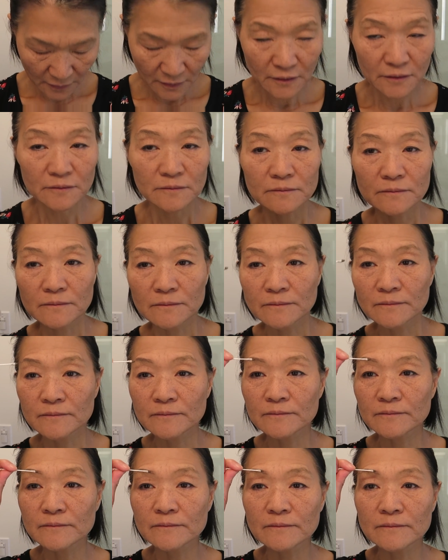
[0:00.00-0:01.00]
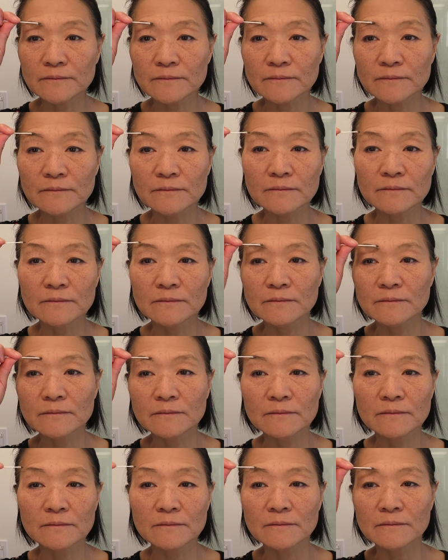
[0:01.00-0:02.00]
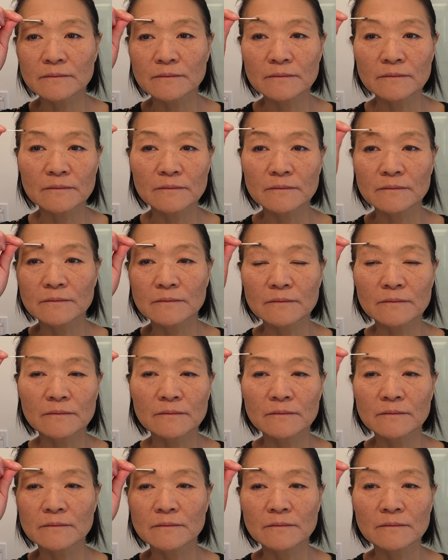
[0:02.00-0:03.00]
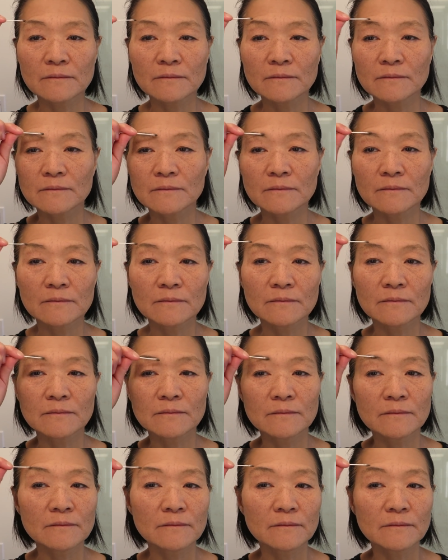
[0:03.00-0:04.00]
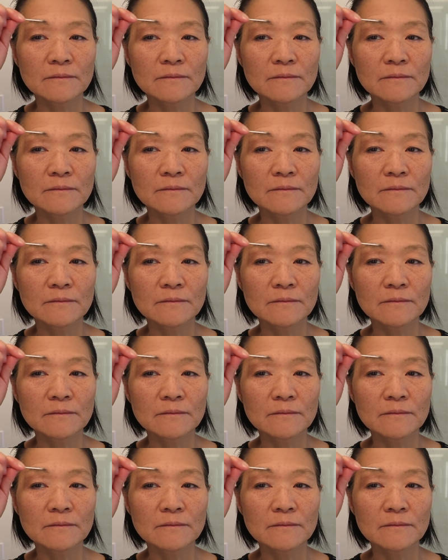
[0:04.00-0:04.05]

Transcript: (no one is talking)